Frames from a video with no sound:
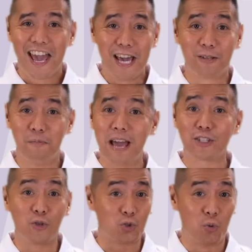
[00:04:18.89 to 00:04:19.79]
It
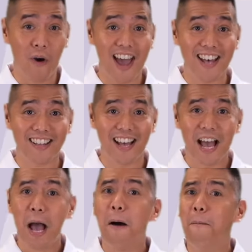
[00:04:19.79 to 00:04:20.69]
makes you sweat,
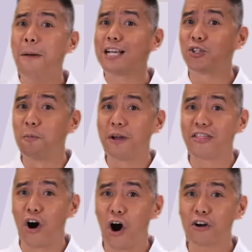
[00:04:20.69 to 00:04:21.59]
makes you
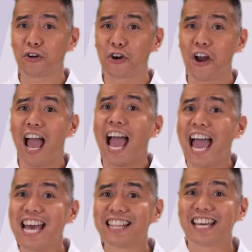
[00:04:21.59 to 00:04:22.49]
breathe harder,
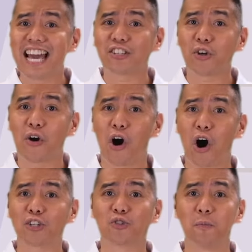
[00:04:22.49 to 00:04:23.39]
and get your
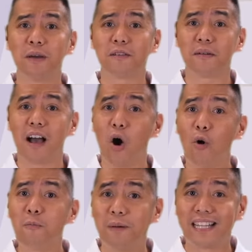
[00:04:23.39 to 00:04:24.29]
heart to beat
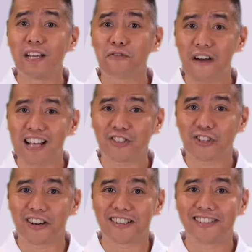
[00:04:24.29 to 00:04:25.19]
or beating
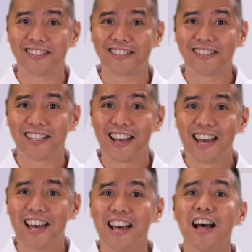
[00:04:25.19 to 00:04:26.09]
faster.
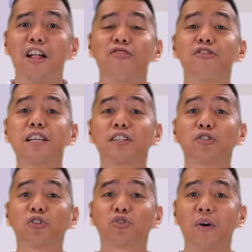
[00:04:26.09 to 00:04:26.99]
This is
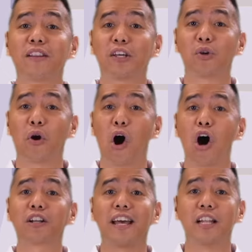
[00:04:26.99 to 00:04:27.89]
to strengthen your
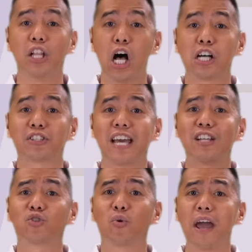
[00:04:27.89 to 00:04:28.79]
heart and lungs
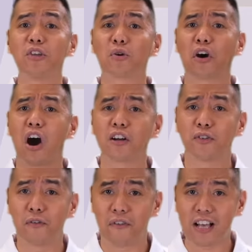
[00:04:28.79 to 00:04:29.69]
and train your
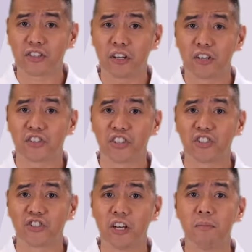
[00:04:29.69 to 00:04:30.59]
cardiovascular
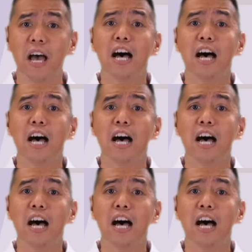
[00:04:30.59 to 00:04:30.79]
system